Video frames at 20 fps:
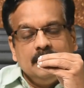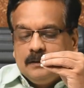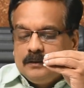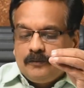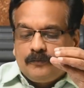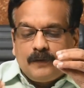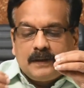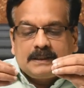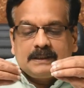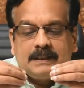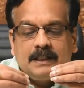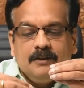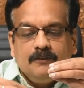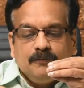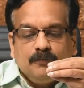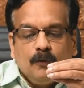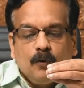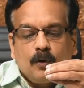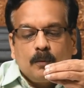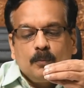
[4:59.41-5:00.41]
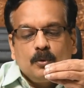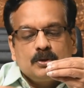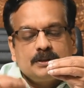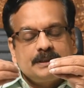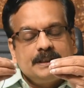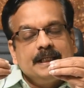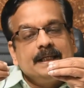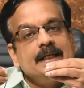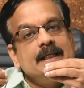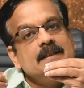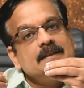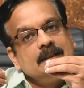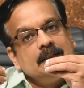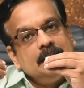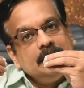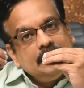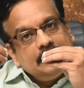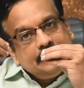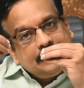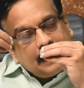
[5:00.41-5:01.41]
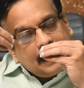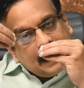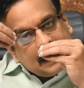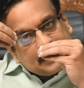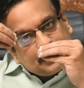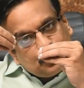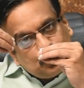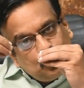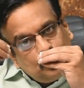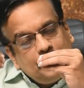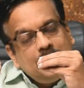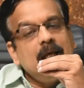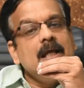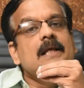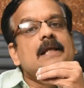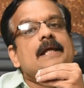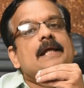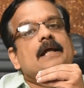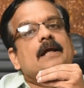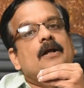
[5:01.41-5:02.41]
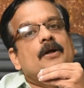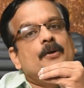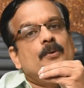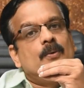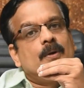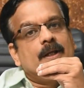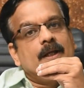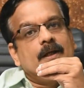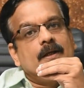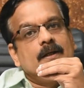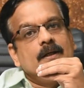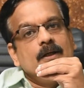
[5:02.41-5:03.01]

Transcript: the first and foremost thing is there has to be a legal duty.